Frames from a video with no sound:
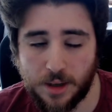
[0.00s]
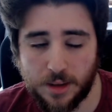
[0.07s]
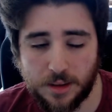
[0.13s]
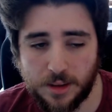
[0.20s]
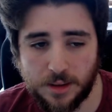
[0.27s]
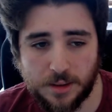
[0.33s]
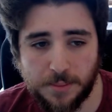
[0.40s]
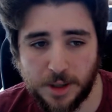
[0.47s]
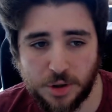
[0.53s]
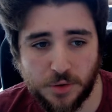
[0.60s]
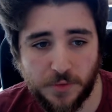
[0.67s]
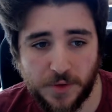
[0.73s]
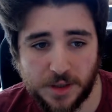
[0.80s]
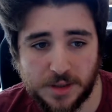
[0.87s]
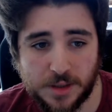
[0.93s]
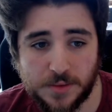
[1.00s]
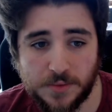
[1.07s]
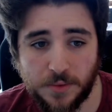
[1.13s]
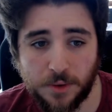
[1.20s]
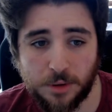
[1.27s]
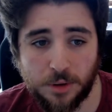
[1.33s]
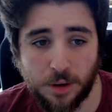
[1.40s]
did a bunch of fixes
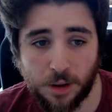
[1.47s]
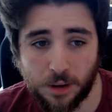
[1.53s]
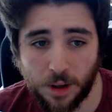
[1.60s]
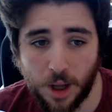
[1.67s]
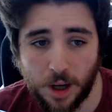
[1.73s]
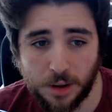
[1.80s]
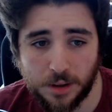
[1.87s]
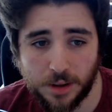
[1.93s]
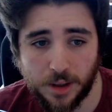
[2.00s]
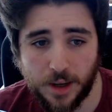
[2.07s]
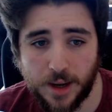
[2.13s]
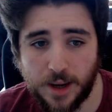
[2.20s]
for the clock